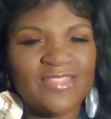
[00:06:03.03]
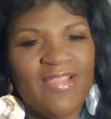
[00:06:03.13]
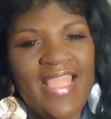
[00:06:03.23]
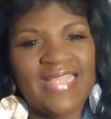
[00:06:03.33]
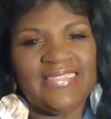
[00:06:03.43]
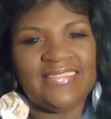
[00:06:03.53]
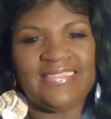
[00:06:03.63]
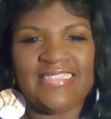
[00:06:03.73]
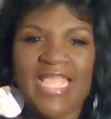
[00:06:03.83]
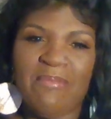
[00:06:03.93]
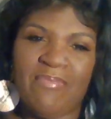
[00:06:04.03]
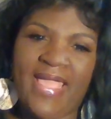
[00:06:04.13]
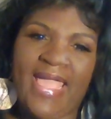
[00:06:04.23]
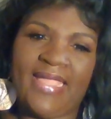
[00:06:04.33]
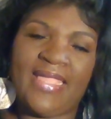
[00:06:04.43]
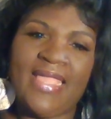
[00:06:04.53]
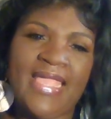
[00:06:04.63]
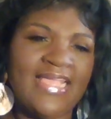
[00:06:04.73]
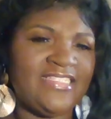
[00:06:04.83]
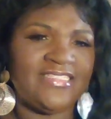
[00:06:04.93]
So I had to step back
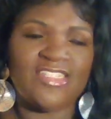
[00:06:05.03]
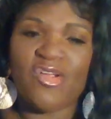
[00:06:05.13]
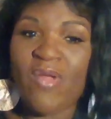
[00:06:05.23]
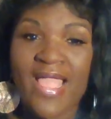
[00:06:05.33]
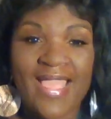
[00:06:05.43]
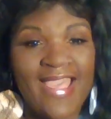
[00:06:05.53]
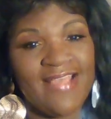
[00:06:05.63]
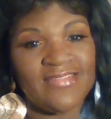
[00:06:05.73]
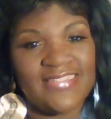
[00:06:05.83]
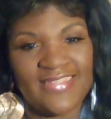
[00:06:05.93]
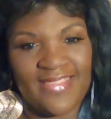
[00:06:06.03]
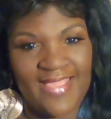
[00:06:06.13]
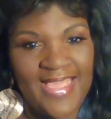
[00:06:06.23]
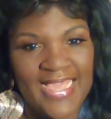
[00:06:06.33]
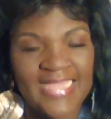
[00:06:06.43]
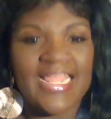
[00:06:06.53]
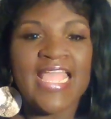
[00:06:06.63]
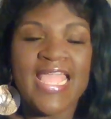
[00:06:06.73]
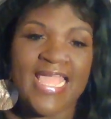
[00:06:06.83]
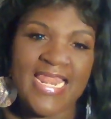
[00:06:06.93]
and just cry out to God
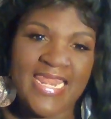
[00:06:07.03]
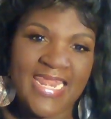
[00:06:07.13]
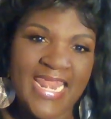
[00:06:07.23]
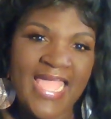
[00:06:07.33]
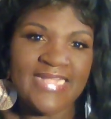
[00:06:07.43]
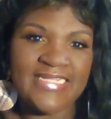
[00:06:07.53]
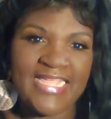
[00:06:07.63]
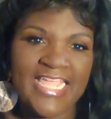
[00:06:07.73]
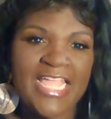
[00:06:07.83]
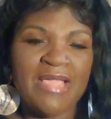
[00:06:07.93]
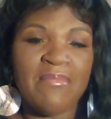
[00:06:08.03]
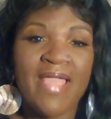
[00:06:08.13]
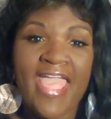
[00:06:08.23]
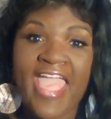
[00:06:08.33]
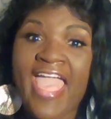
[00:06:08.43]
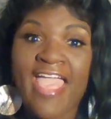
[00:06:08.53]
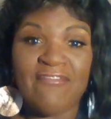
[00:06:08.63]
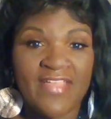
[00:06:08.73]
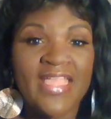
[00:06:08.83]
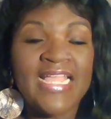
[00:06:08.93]
and let Him
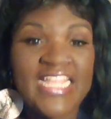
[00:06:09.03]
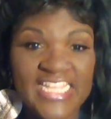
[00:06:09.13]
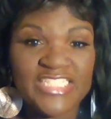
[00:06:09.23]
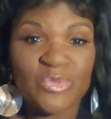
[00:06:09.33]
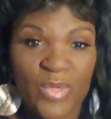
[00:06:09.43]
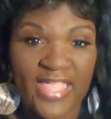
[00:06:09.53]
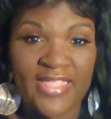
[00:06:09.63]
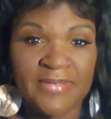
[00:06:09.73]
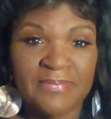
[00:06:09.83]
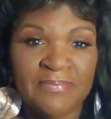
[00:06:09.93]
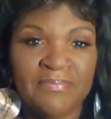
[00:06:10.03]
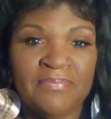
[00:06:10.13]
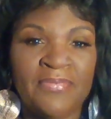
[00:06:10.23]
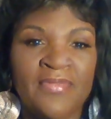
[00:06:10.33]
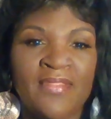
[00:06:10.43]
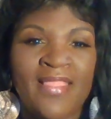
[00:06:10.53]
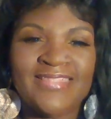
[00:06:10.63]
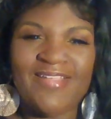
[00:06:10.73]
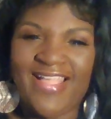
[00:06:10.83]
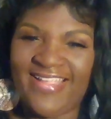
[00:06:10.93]
have His way.
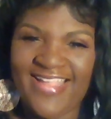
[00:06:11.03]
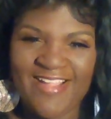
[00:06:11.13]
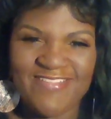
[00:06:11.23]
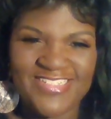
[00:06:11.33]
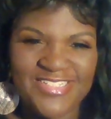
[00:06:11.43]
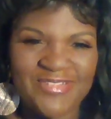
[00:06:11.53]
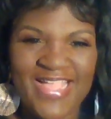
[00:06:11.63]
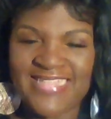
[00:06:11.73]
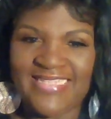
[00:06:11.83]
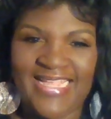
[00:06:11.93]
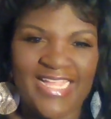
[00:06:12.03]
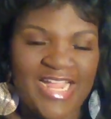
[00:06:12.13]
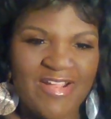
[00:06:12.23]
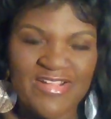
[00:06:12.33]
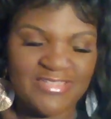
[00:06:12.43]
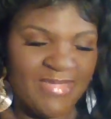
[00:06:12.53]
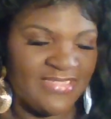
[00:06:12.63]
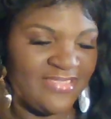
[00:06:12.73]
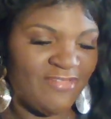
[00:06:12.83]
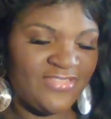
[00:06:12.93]
So I encourage you, as I encourage
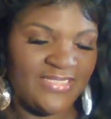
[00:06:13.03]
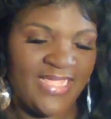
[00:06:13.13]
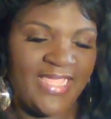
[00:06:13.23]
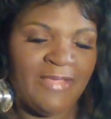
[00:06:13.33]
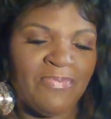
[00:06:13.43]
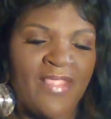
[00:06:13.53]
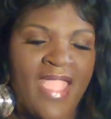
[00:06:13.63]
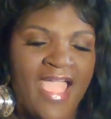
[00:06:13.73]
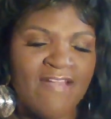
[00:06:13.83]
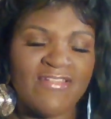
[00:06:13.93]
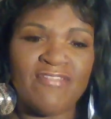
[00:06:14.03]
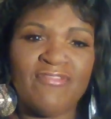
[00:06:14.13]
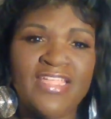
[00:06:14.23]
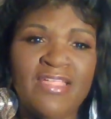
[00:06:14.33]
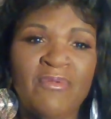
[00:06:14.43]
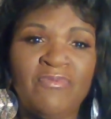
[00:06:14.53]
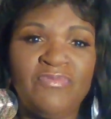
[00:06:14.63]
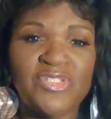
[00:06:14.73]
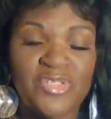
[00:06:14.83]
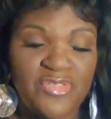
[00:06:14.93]
myself today, I want to read
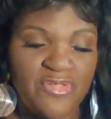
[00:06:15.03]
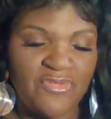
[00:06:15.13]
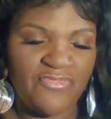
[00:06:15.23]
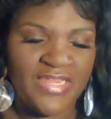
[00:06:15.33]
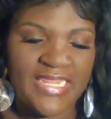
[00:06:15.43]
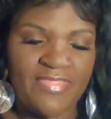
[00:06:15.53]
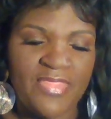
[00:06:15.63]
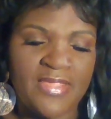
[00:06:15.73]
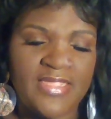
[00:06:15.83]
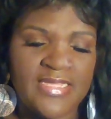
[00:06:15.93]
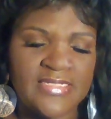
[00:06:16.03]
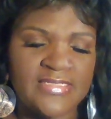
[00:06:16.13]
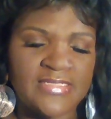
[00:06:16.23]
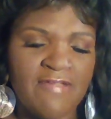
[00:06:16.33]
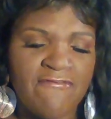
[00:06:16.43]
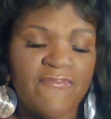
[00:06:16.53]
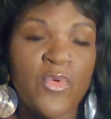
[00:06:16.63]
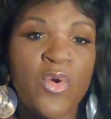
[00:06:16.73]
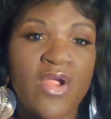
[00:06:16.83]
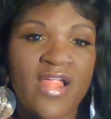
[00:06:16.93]
to you Philippians
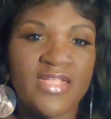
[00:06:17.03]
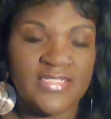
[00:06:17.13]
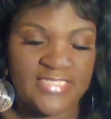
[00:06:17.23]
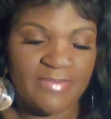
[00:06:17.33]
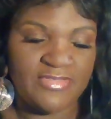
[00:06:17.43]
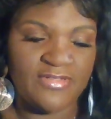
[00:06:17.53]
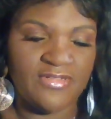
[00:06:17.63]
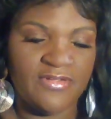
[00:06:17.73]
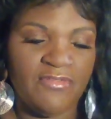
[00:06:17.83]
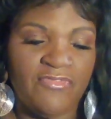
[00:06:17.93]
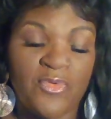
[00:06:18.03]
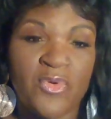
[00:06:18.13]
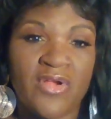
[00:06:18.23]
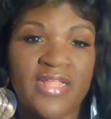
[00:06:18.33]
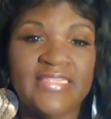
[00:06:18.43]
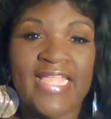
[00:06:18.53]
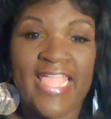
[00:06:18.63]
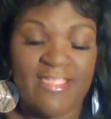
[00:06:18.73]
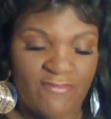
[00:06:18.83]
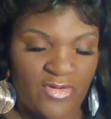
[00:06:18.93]
4, chapter 4, the
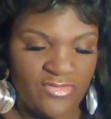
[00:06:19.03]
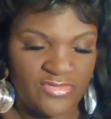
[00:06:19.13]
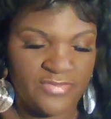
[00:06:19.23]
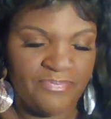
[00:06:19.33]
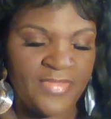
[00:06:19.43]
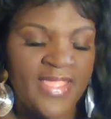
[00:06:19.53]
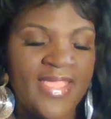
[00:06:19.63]
8th verse.